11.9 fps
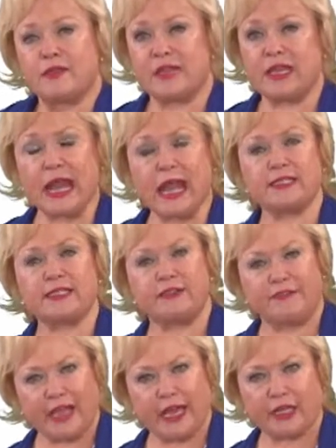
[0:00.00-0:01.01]
The next
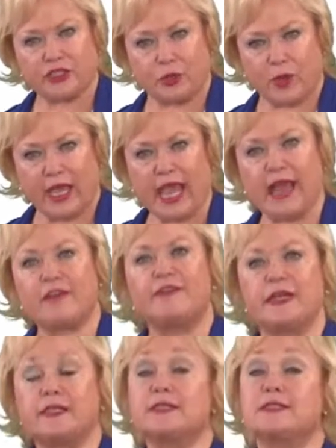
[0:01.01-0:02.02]
advantage that we
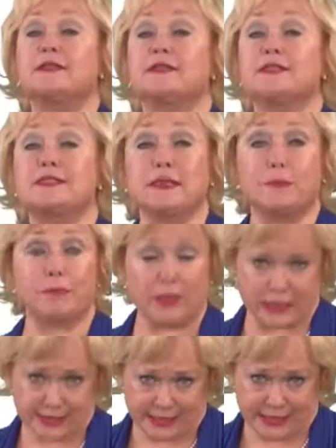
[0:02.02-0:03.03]
have is
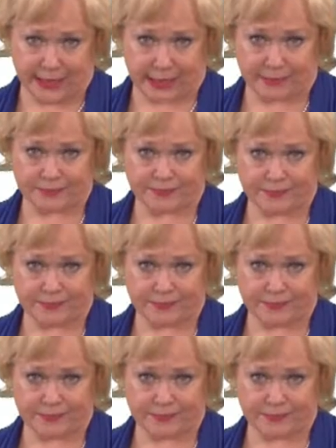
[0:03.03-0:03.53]
simplicity.